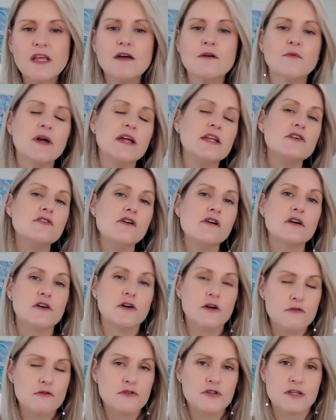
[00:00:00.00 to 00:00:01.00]
when you're
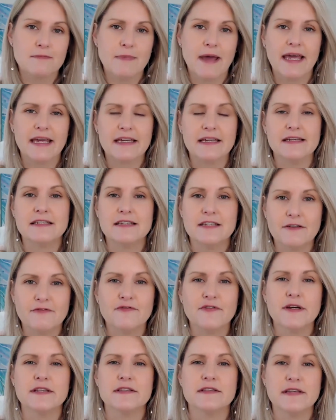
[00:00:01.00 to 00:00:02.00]
called to make a
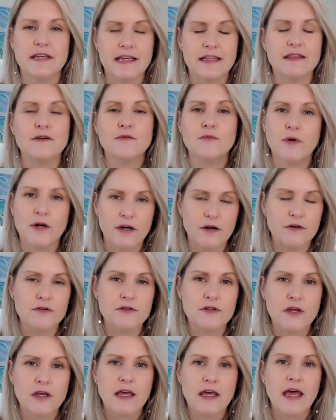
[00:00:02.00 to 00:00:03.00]
difference in the world
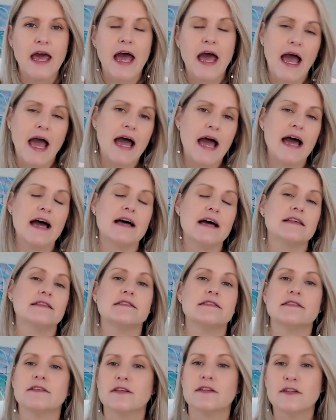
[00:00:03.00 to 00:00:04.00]

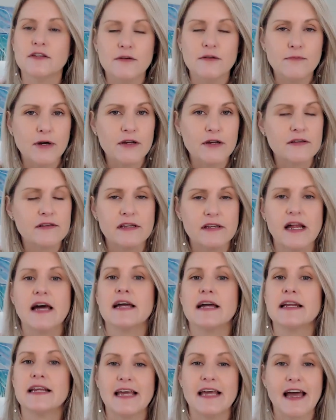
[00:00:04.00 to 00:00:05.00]
as you most
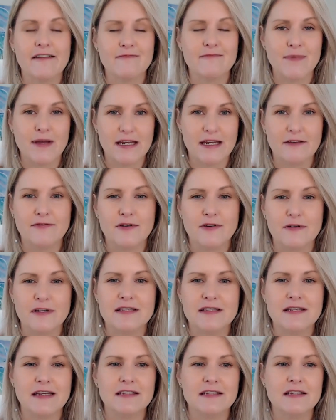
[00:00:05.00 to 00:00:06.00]
likely have been if you're
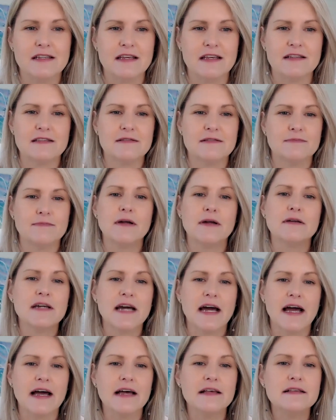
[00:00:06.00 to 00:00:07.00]
listening to this
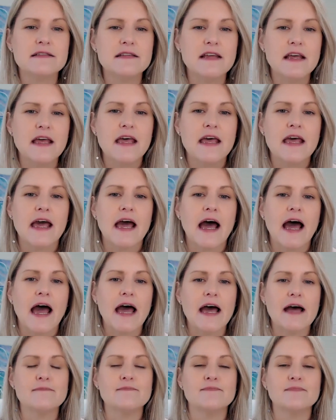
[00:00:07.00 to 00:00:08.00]
podcast.
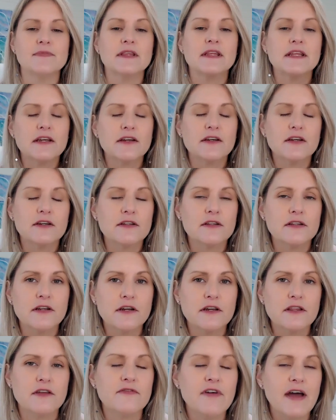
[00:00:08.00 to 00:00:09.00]
Um, you know,
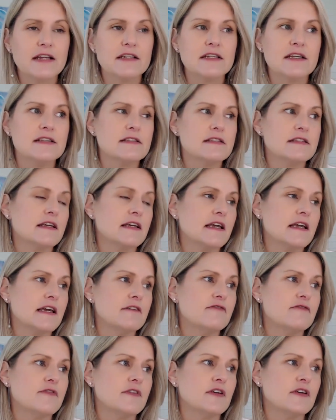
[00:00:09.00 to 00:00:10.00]
the fact is,
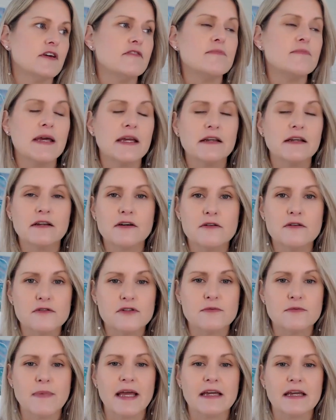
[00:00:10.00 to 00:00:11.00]
if you've been called
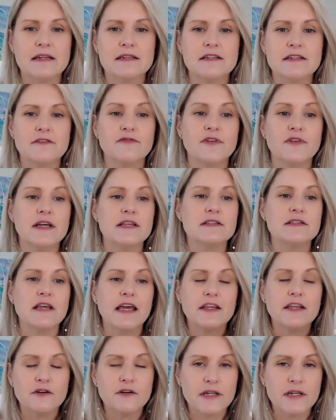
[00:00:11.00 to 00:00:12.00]
to make a difference
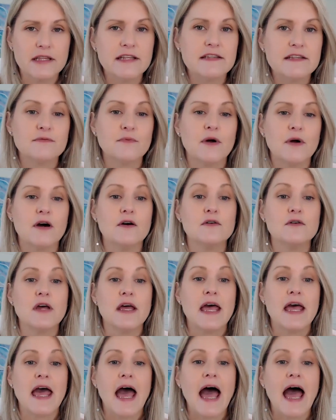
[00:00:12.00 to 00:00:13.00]
and you're in this world,
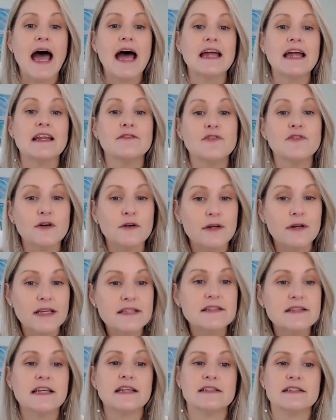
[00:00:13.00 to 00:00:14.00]
and if you're
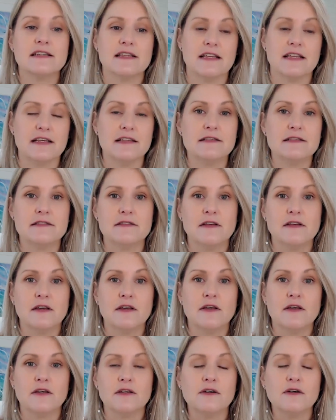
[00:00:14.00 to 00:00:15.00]
listening to this,
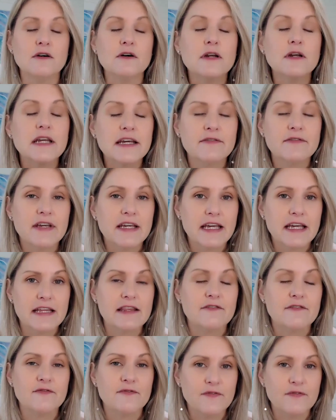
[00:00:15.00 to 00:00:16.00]
you're living in
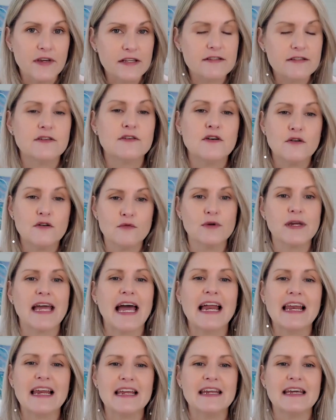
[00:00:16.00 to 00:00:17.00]
the physical
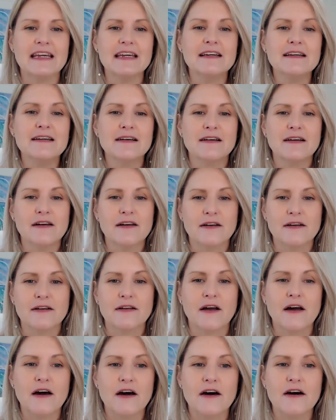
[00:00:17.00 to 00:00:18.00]
reality
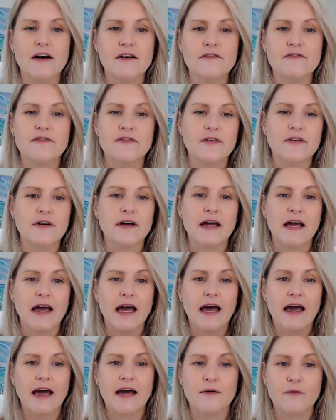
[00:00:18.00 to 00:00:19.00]
of
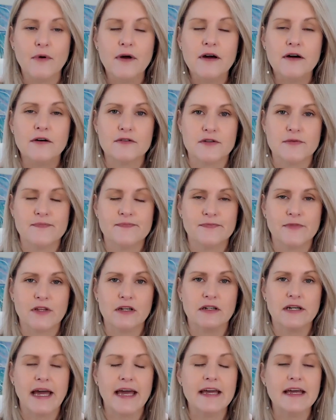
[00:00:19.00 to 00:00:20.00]
our world.
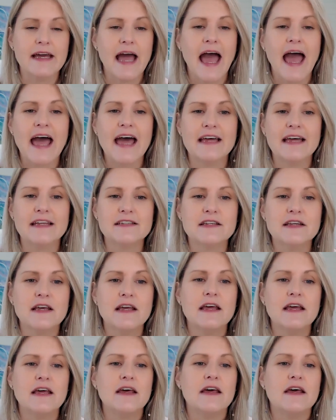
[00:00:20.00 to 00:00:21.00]
Okay. And
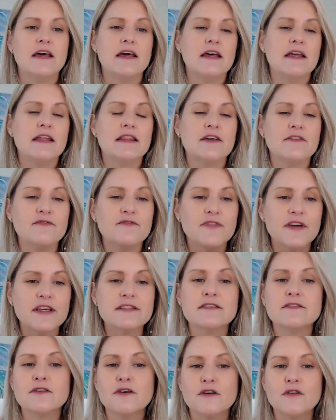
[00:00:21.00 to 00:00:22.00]
the
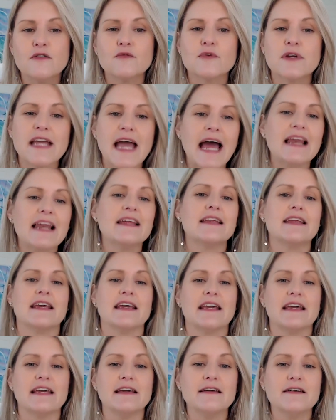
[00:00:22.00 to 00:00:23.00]
physical
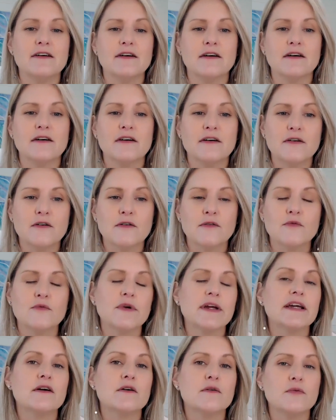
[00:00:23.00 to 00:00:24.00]
reality
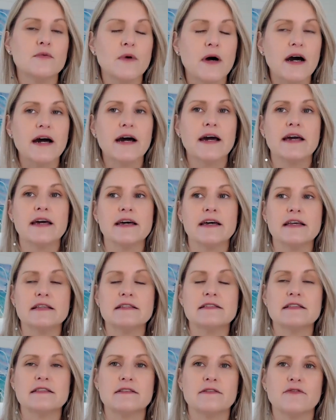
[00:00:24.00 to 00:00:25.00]

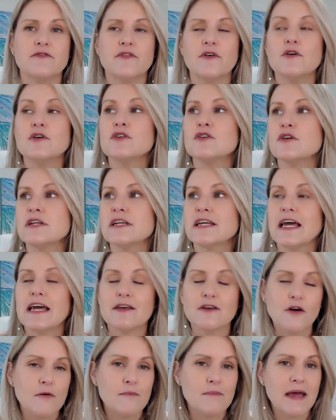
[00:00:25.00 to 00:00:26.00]
requires for you to get
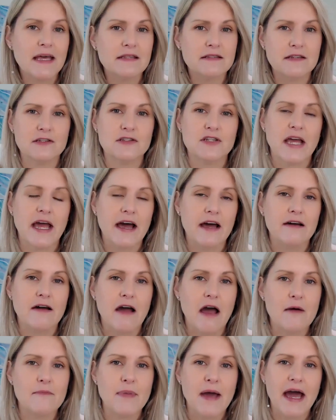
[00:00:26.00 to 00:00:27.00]
your message out
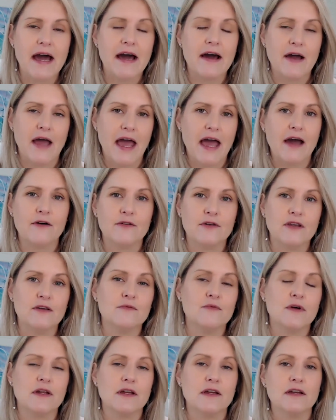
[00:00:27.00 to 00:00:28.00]
about how you
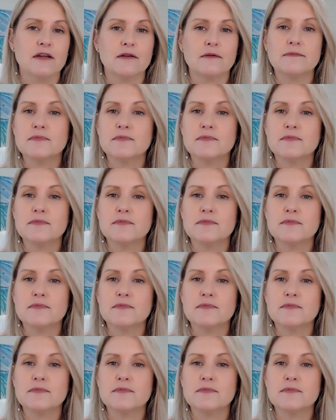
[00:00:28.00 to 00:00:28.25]
want to